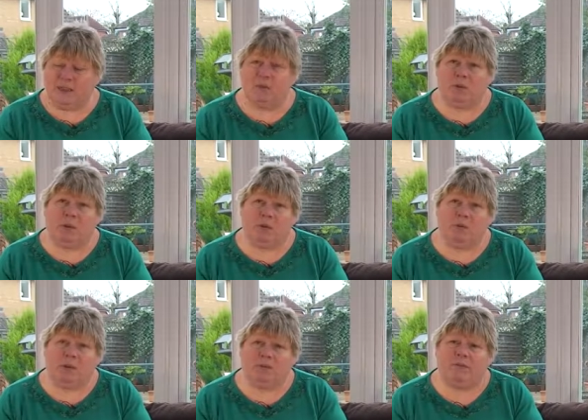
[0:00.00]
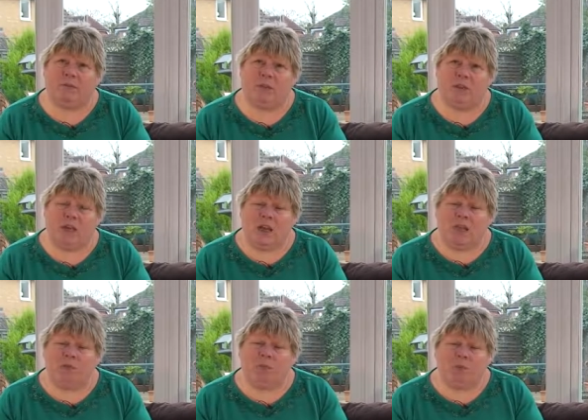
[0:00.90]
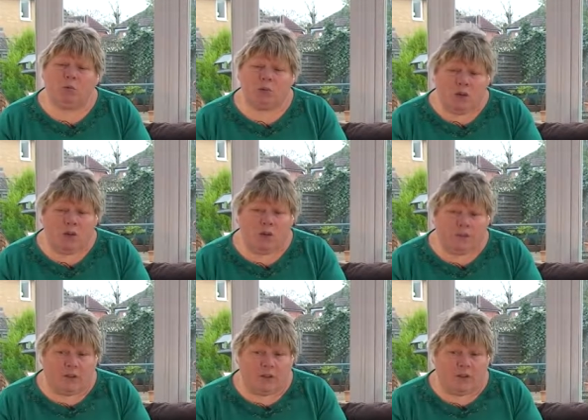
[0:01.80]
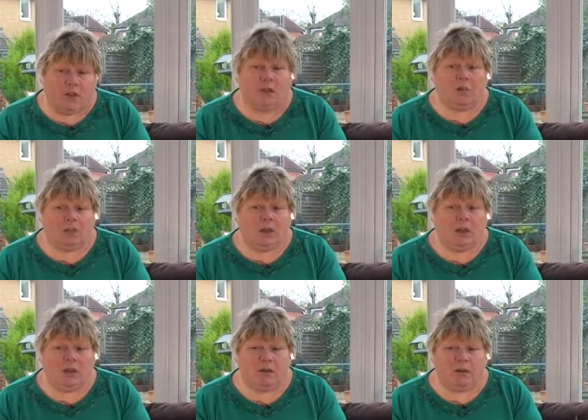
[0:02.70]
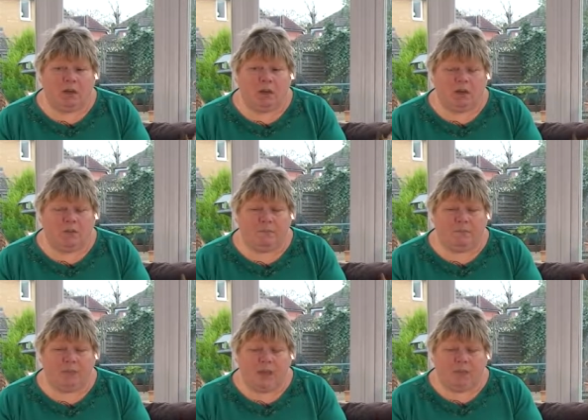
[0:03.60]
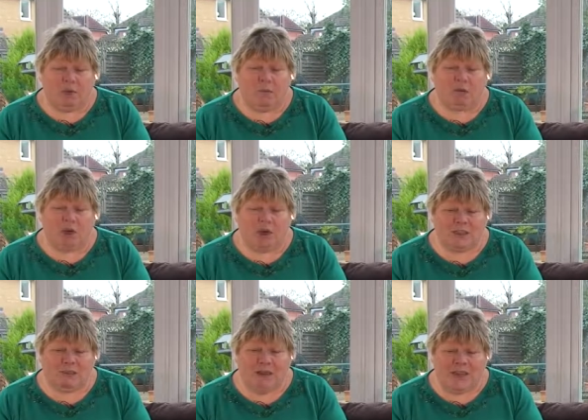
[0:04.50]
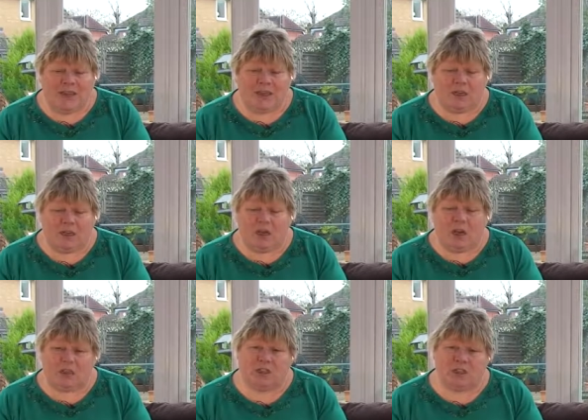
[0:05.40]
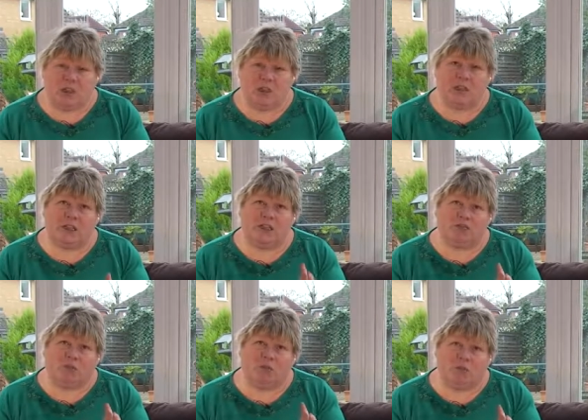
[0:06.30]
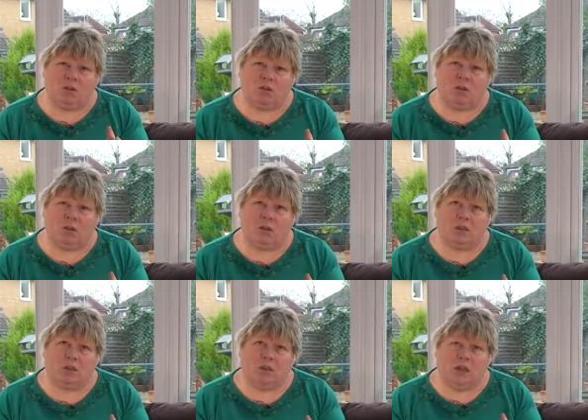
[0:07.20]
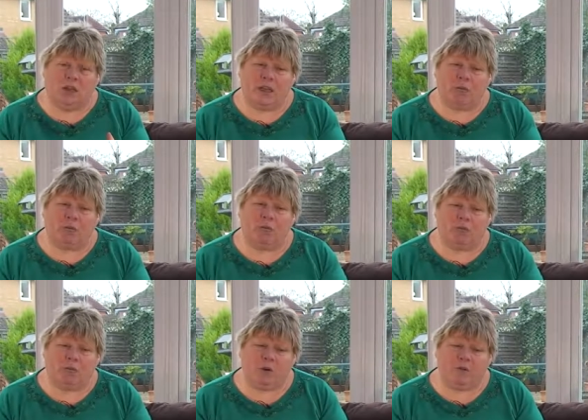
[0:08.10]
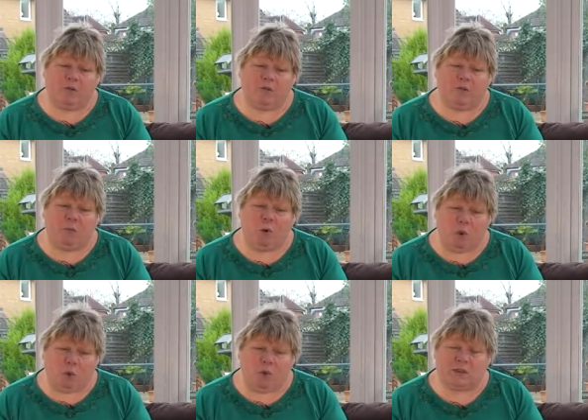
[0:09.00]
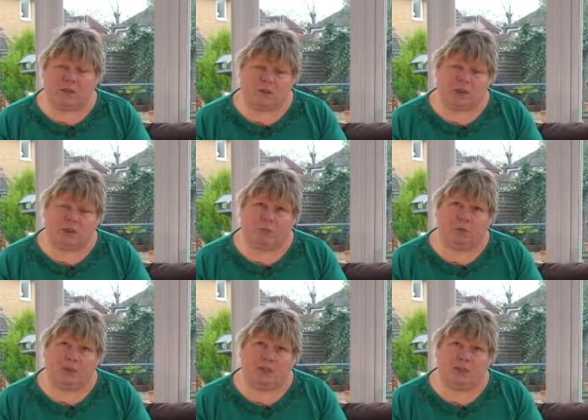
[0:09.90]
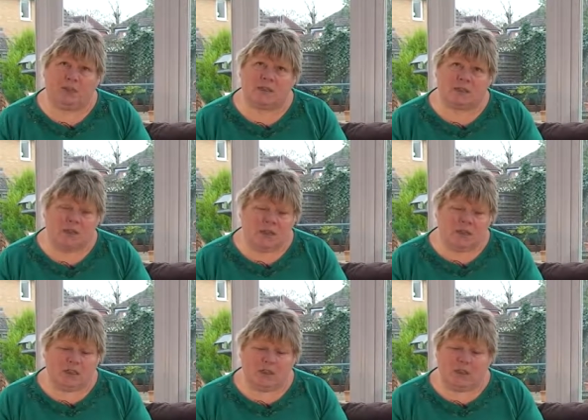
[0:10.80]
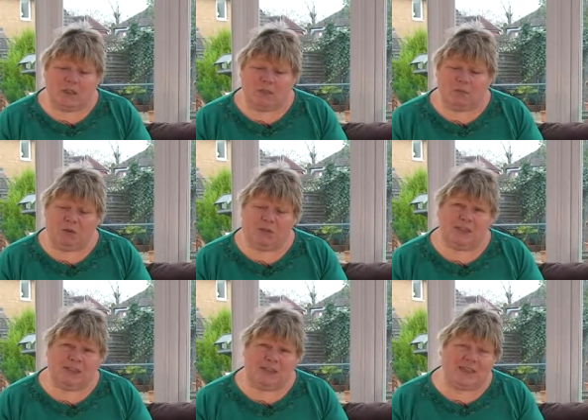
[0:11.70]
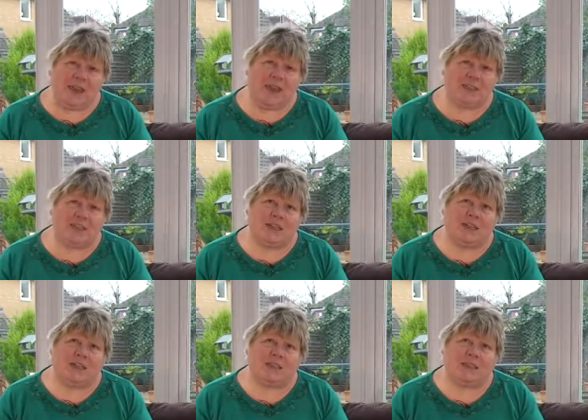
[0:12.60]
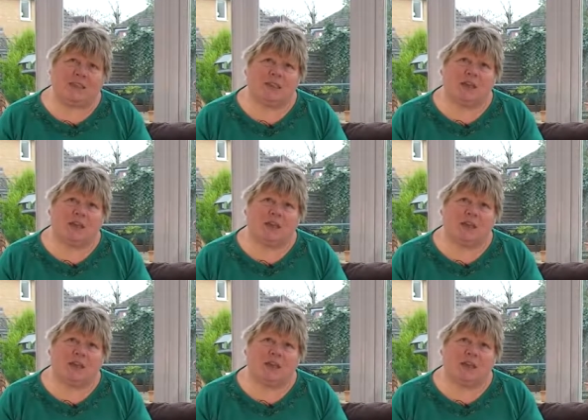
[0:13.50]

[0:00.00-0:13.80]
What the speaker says: what they were bred for. They were brought over by people trying to make a sturdy, strong dog. And they were brought over from all the Scottish breeds. So in them you can see dandies,